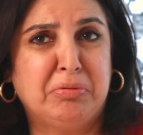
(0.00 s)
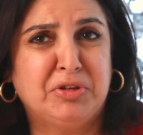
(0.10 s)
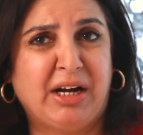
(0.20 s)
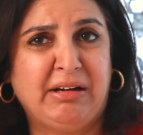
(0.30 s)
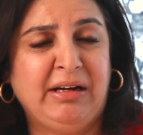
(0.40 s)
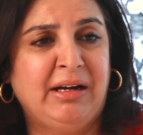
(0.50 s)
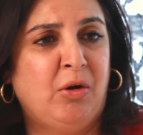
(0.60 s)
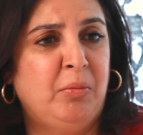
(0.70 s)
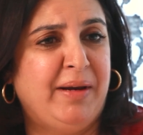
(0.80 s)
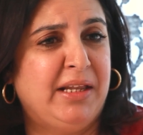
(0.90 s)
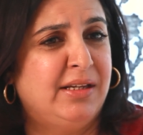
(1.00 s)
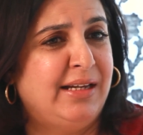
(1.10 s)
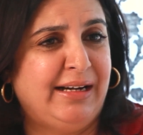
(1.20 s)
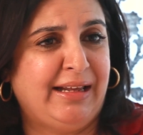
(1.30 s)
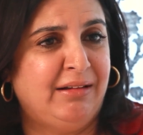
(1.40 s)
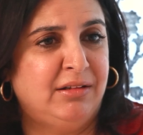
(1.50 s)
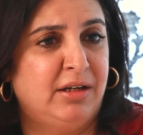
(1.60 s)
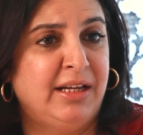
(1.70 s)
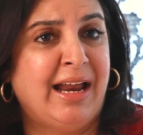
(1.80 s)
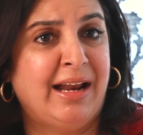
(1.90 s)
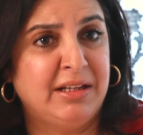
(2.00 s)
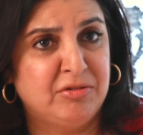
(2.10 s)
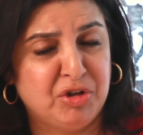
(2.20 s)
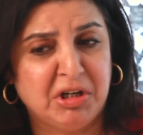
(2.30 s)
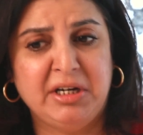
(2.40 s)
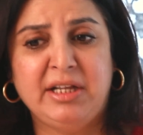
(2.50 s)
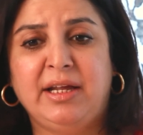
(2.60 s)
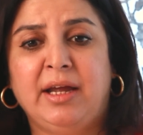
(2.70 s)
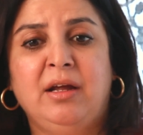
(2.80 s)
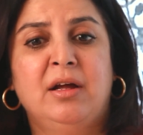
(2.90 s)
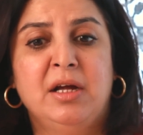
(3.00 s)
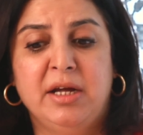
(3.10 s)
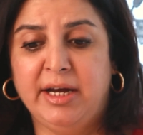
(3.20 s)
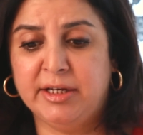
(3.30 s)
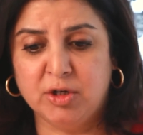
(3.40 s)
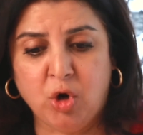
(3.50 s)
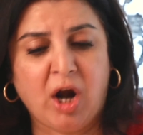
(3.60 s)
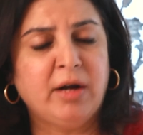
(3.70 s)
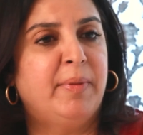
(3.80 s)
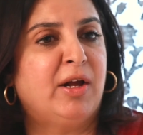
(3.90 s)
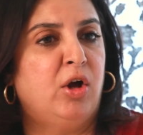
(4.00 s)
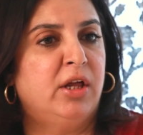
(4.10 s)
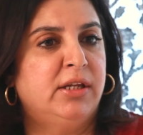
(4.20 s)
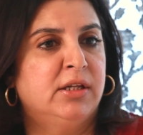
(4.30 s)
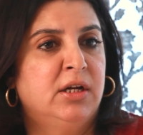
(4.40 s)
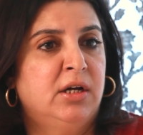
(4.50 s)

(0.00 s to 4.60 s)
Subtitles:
shutting down places at 10:30, and I really think it's not because